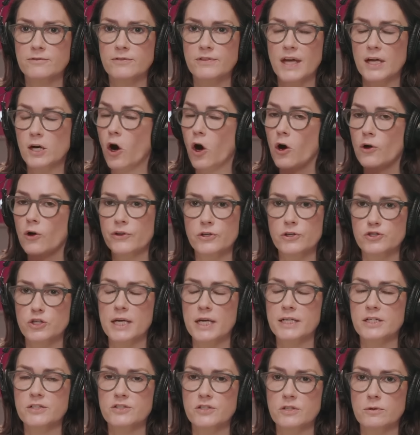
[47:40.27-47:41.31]
that all they're trying
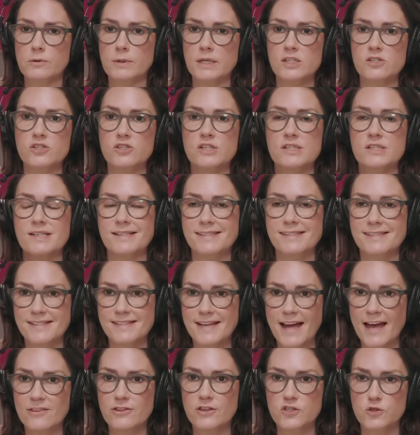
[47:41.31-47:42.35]
to do is just extend the